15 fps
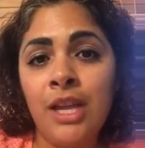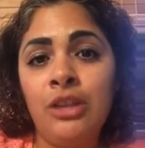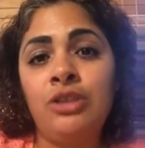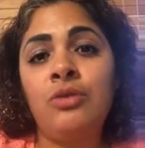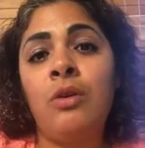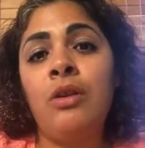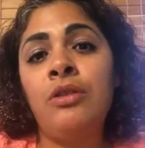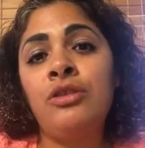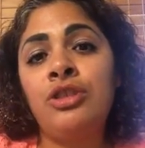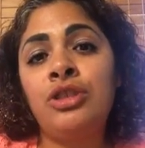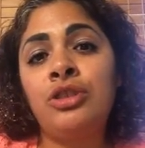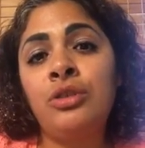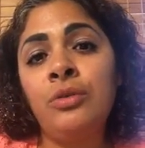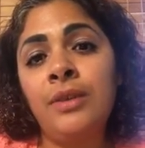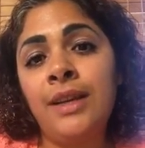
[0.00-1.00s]
So all the
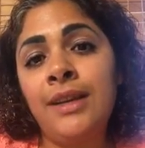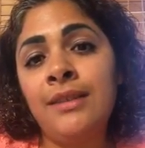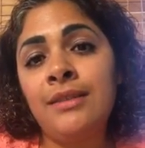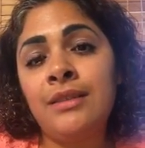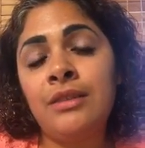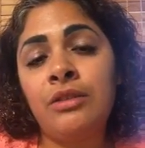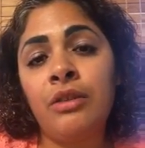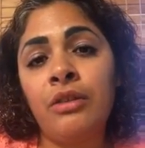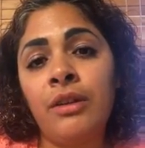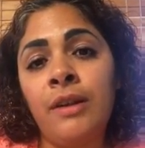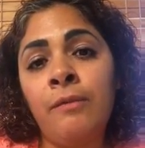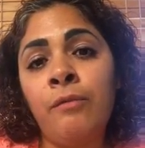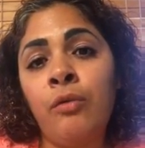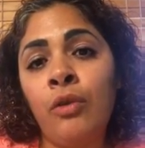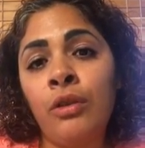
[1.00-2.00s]
students, 3rd
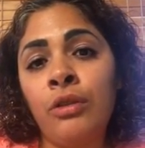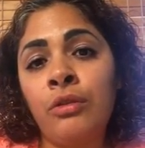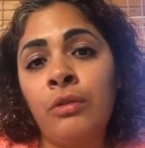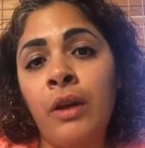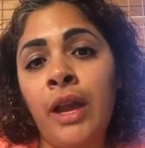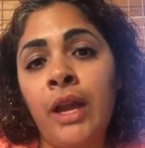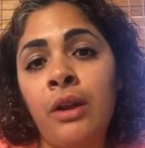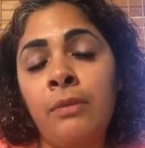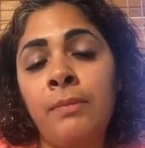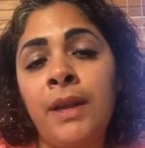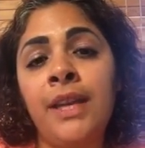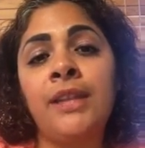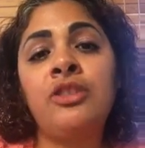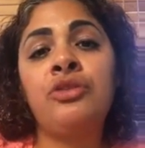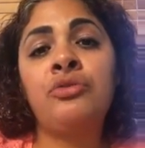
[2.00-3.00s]
and 4th grade, are
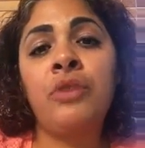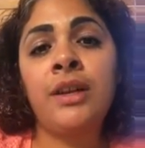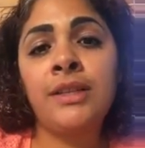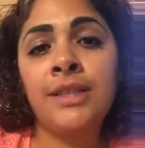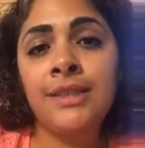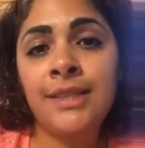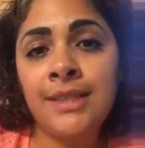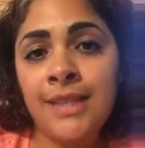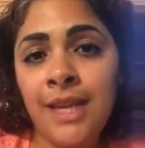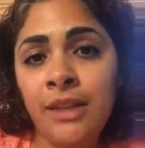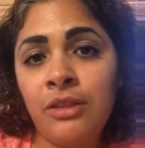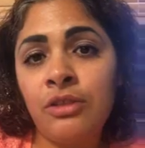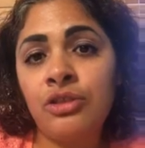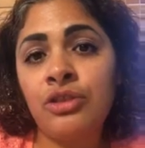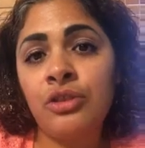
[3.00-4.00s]
being instructed to
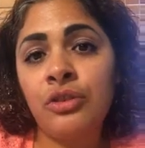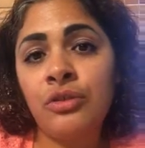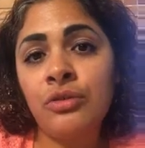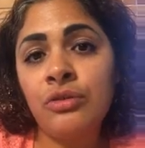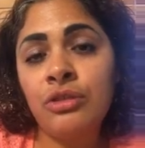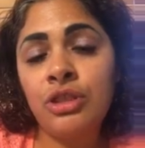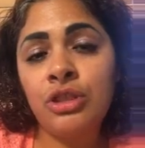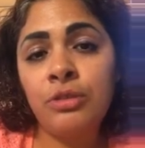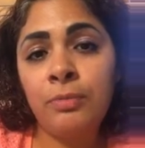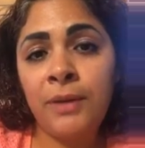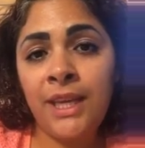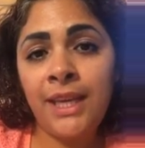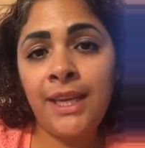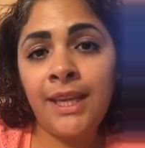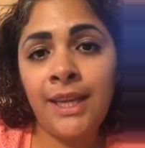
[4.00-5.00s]
take their journals to
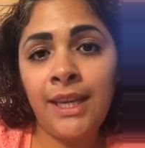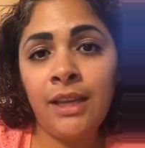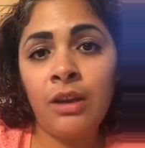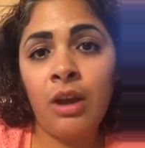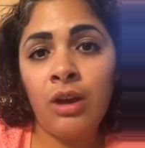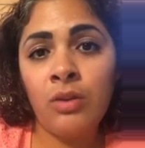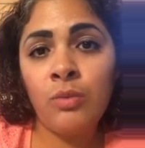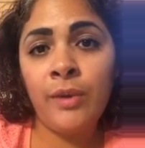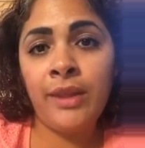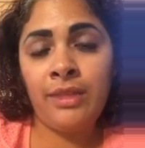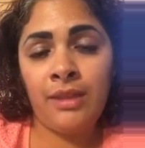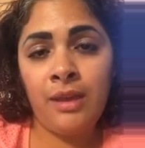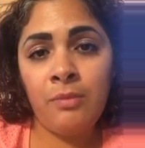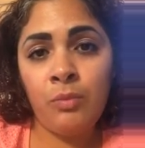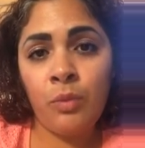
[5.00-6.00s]
PE along
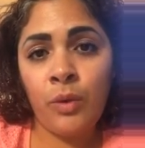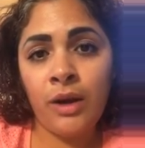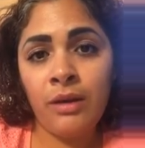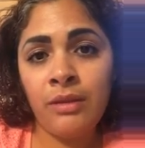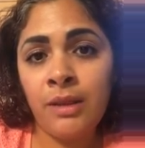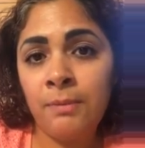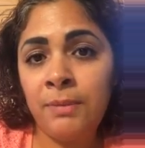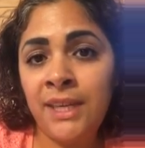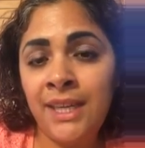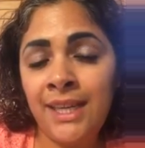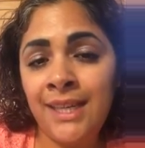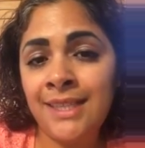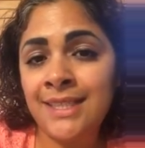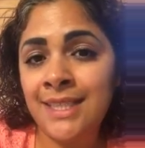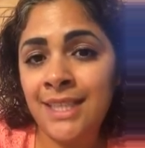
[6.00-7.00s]
with them, where the
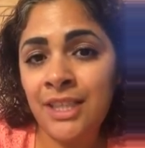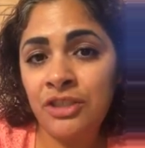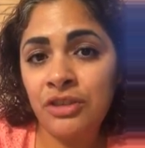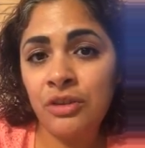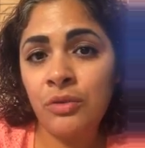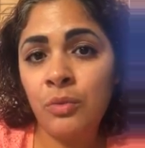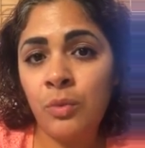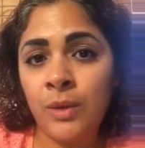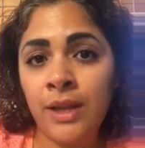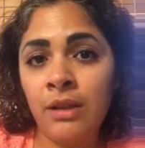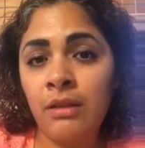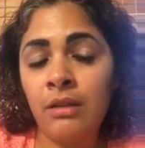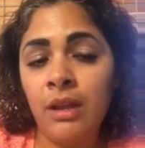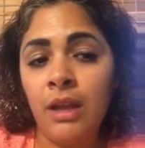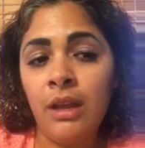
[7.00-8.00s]
PE teacher
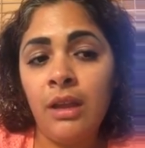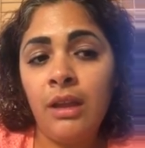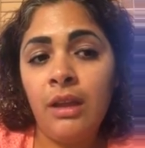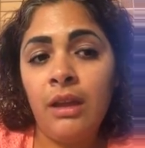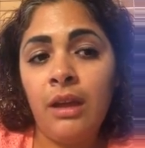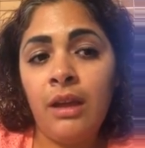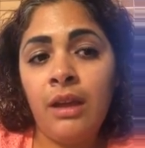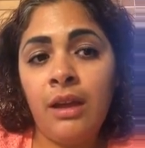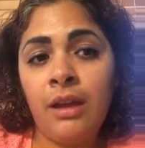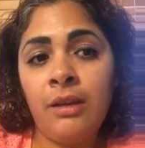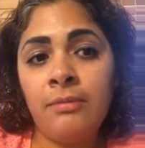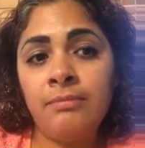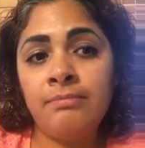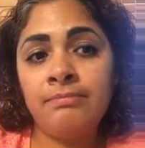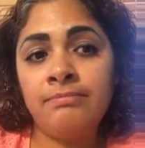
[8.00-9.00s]
will
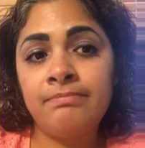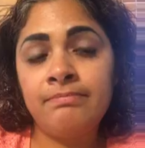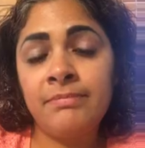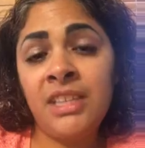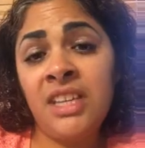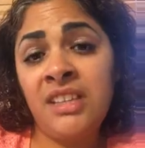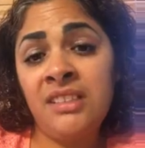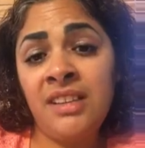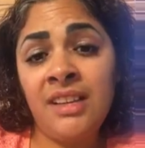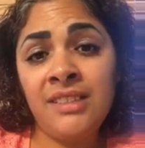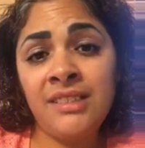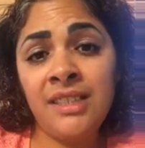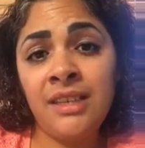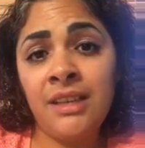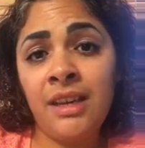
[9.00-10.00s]

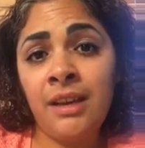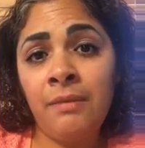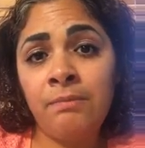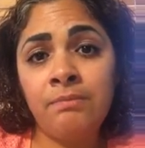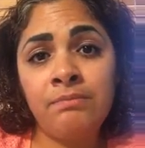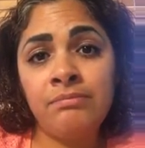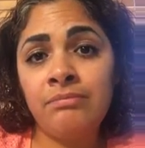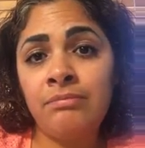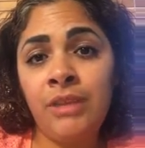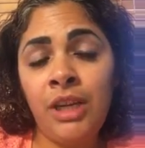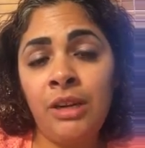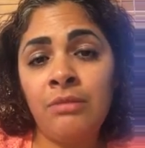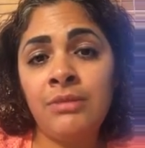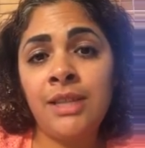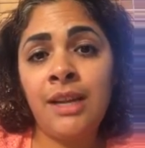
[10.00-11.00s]
conduct a
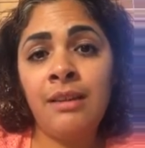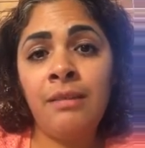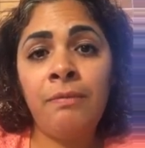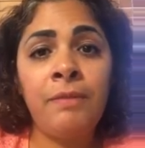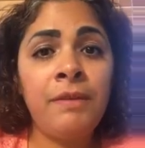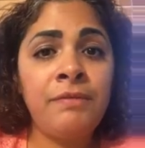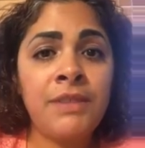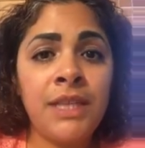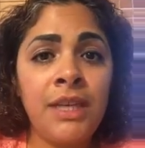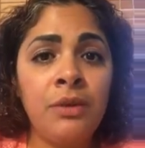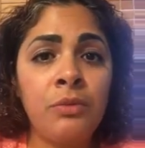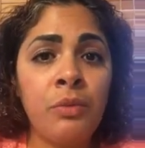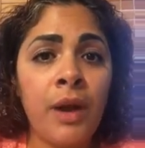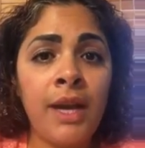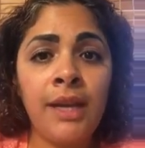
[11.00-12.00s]
10 to
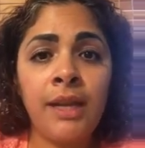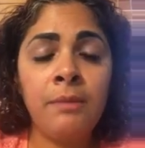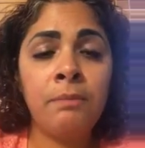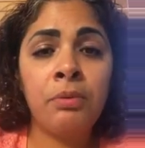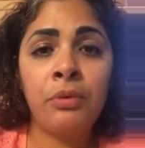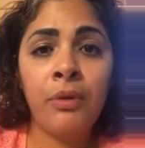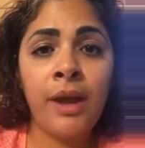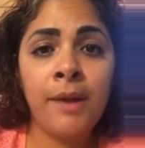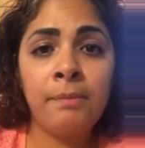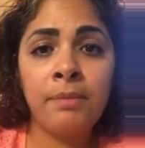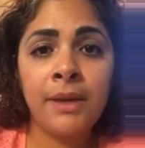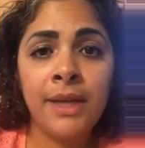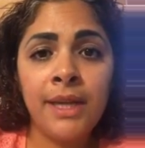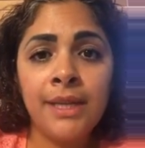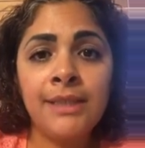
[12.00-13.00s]
15 writing prep
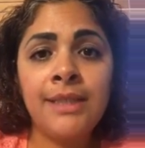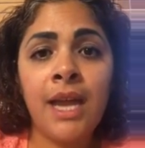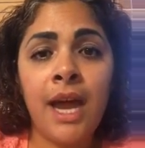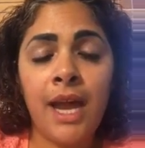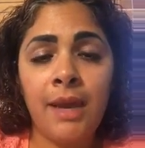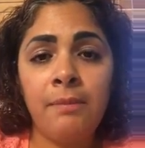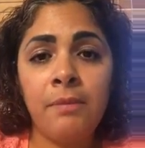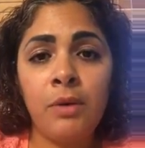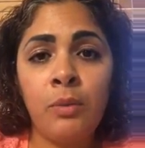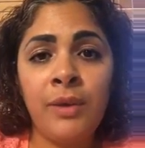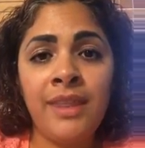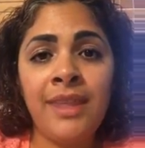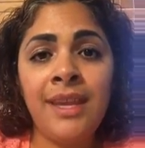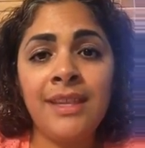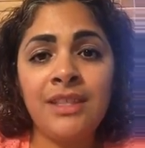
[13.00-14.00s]
time
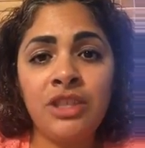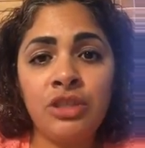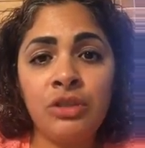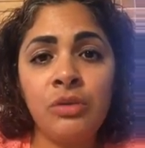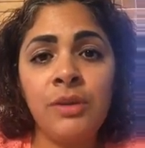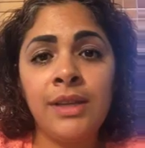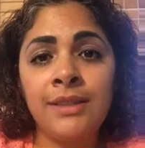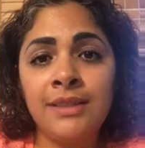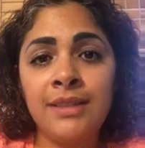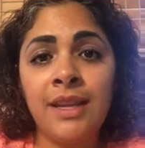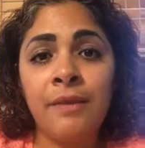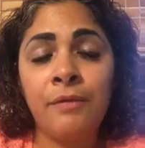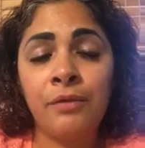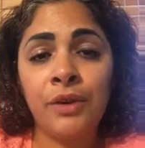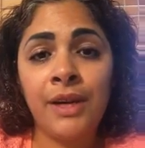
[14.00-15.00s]
with his students
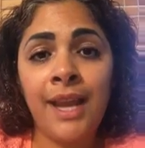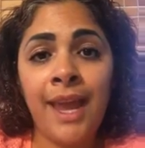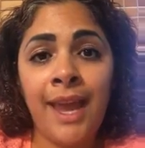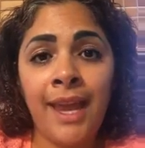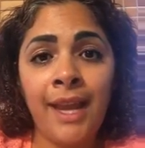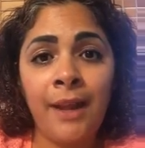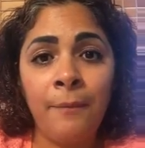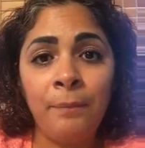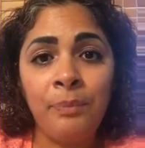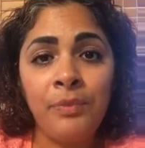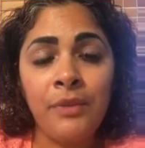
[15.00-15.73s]
every day.